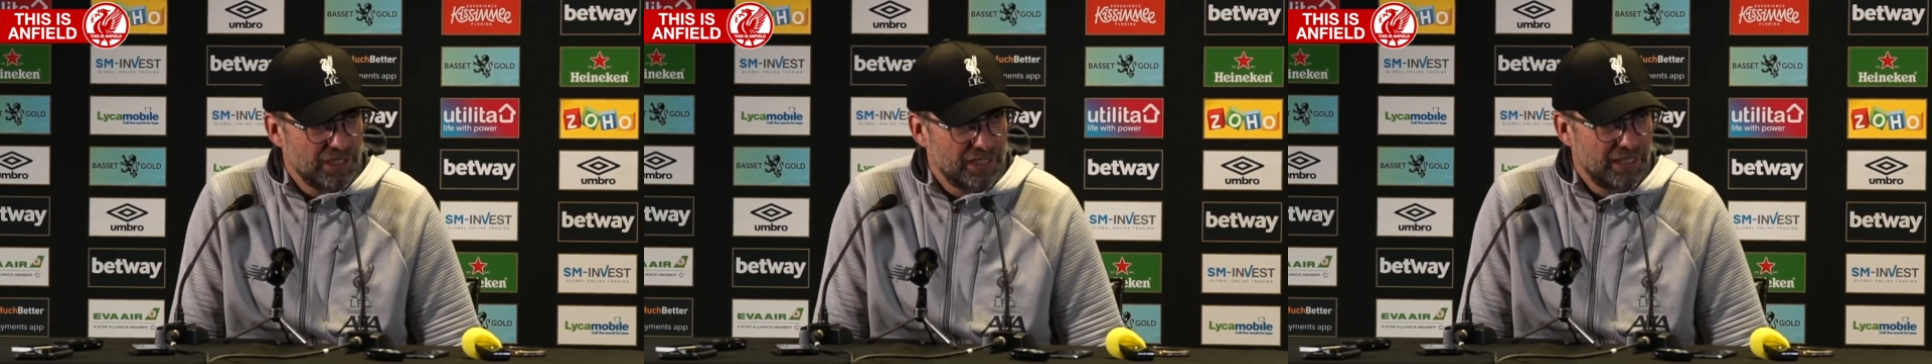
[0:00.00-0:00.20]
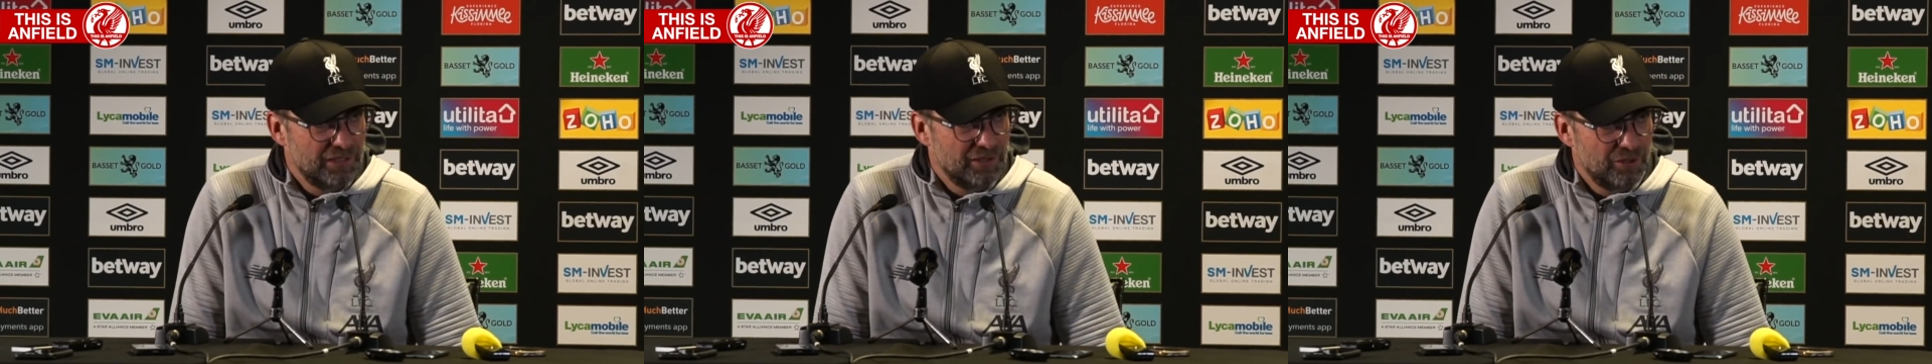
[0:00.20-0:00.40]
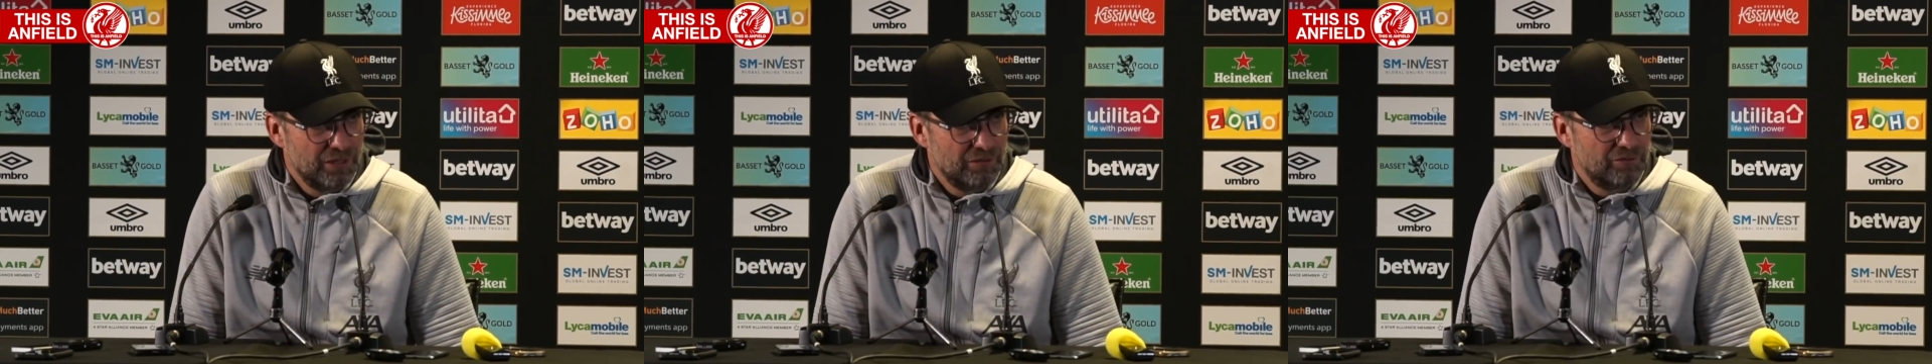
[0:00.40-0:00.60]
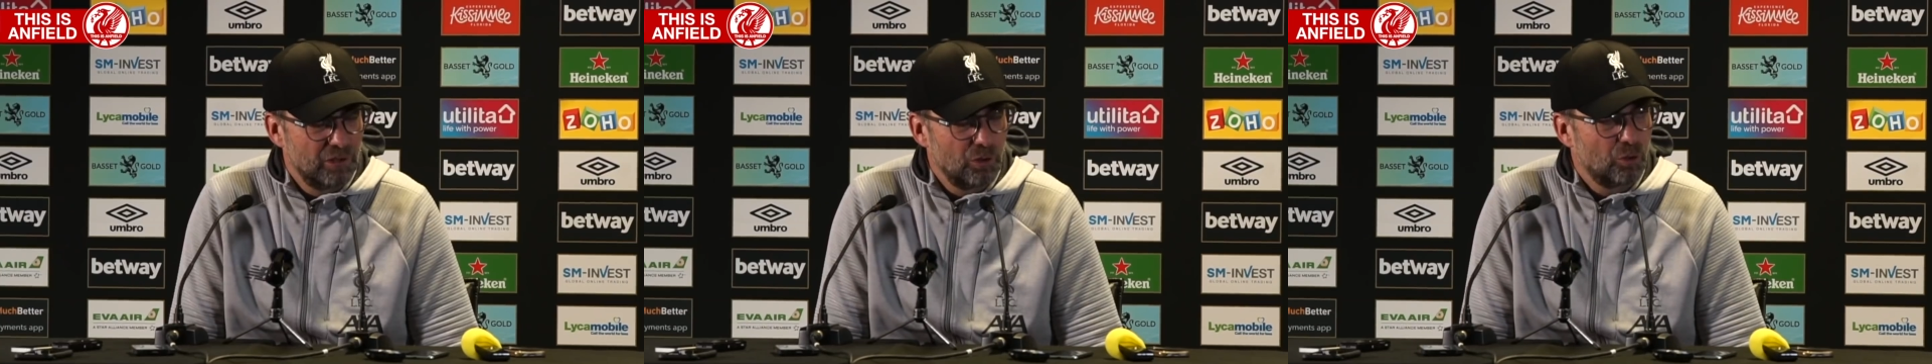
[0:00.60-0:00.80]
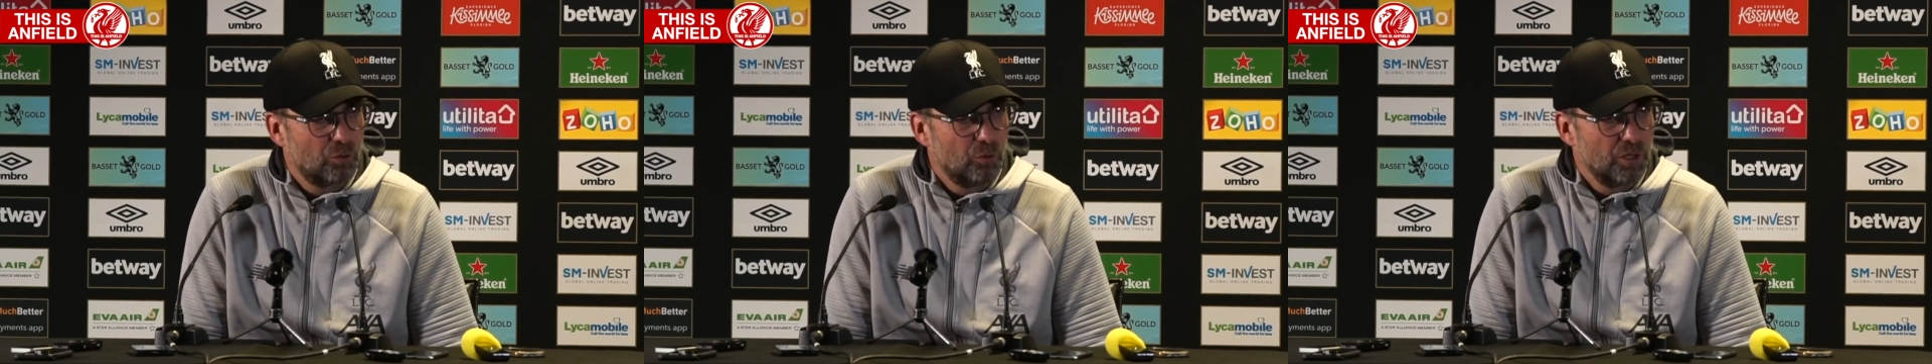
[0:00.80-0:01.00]
and then you have a
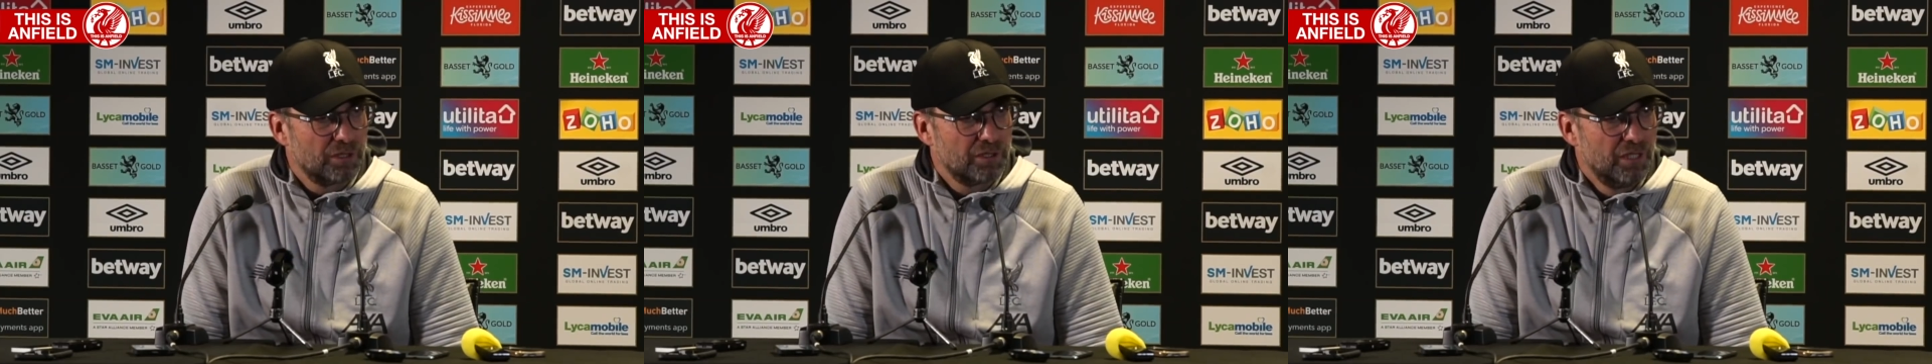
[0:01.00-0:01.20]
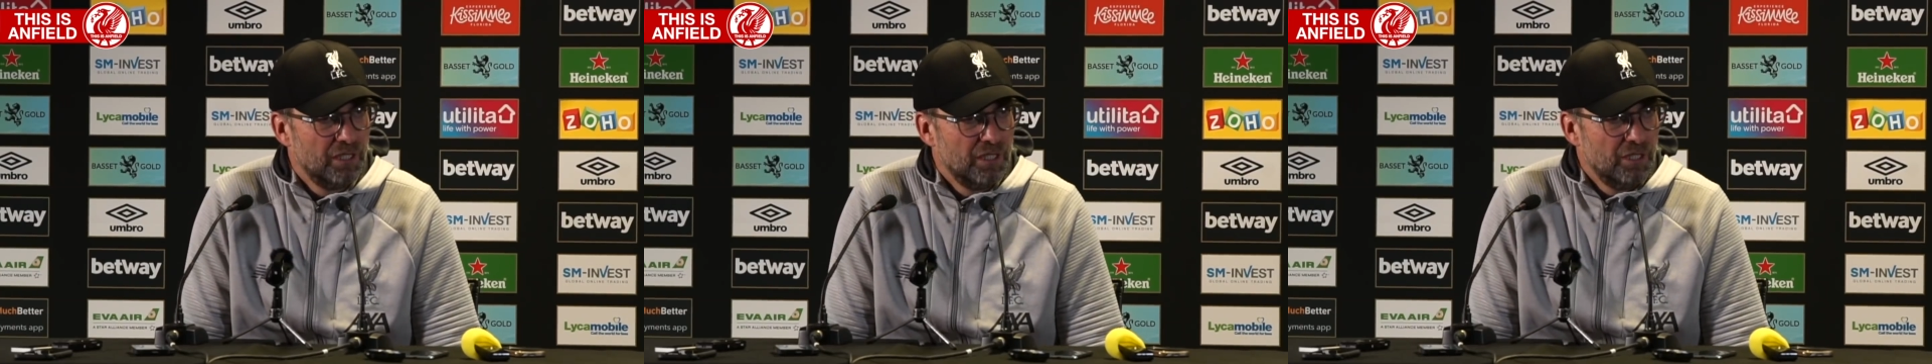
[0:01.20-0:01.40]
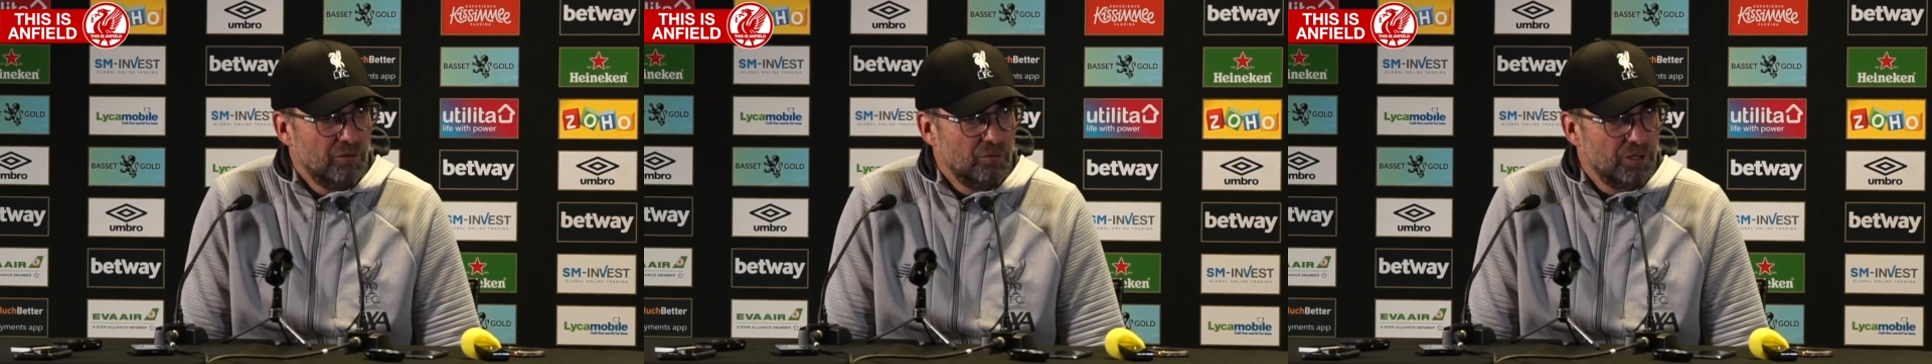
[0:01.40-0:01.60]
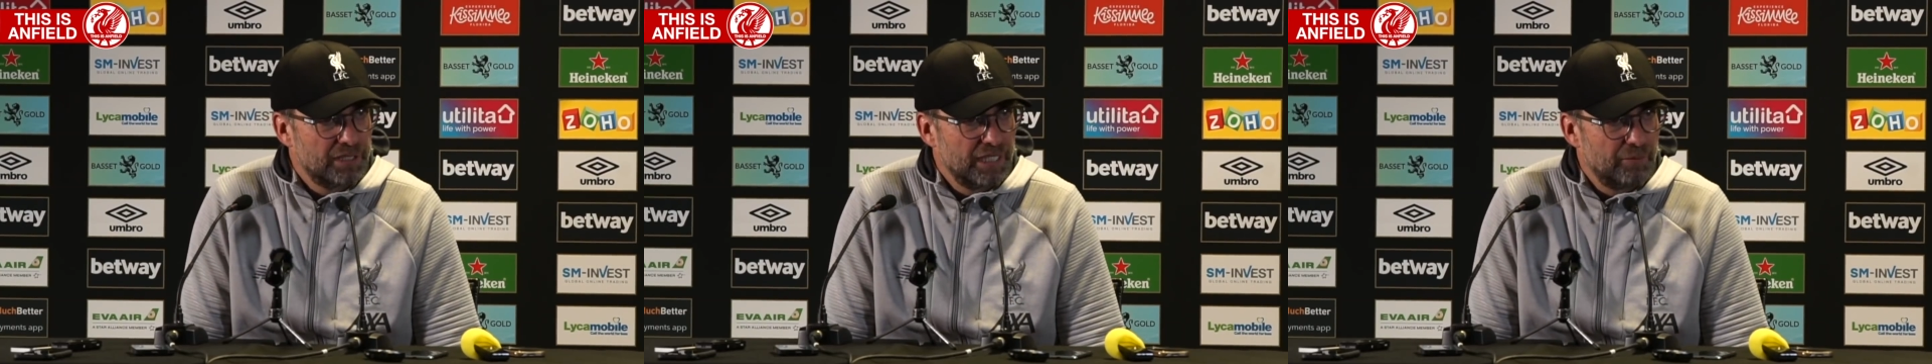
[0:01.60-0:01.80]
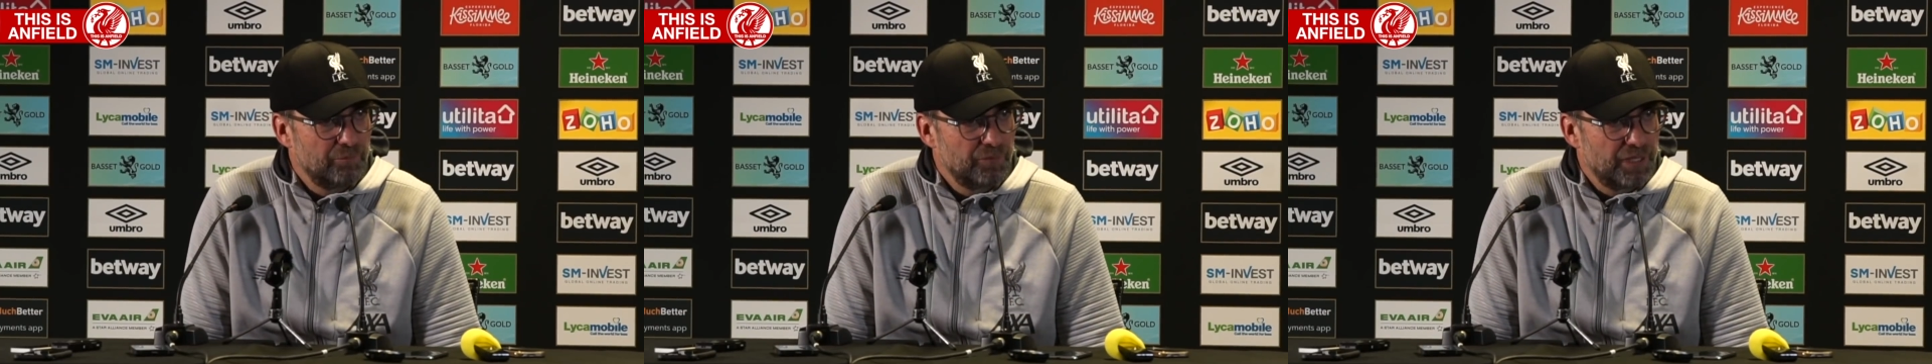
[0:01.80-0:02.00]
look what what
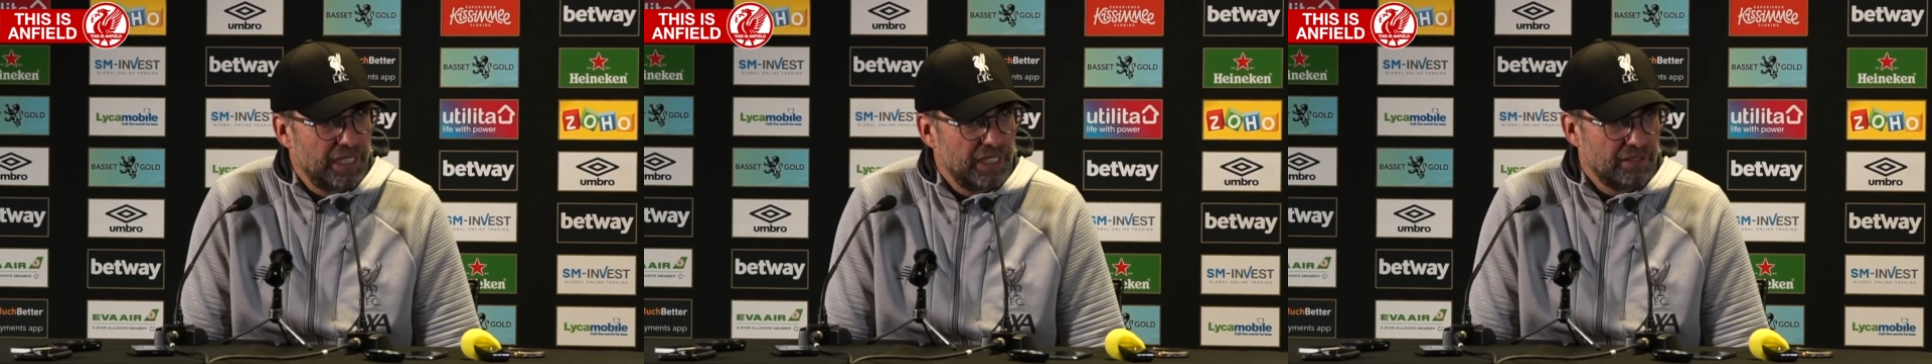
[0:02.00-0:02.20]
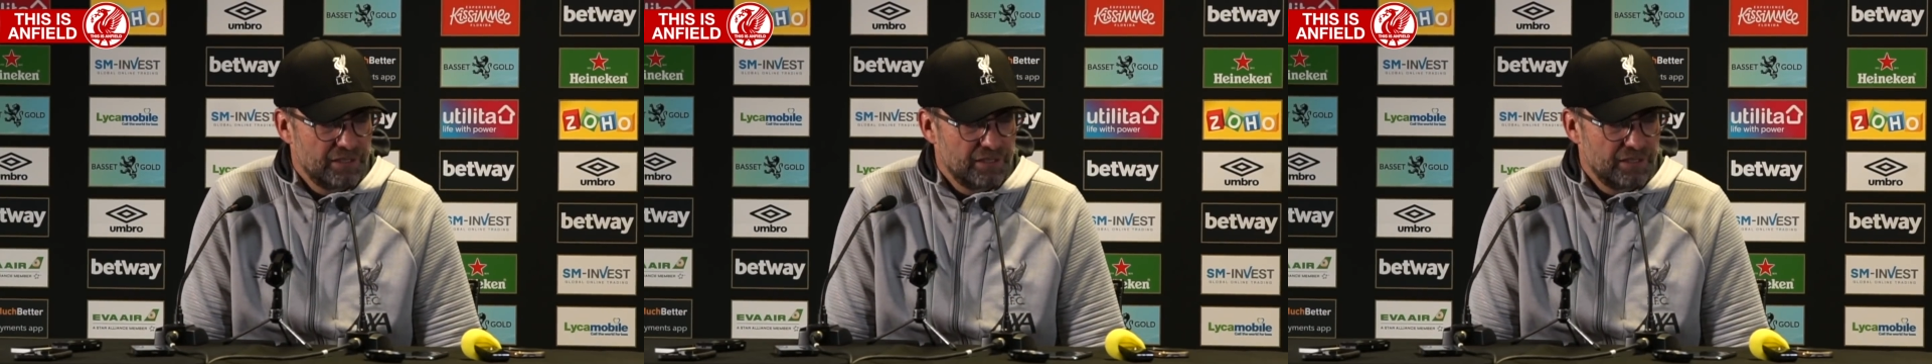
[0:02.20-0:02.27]
happened there.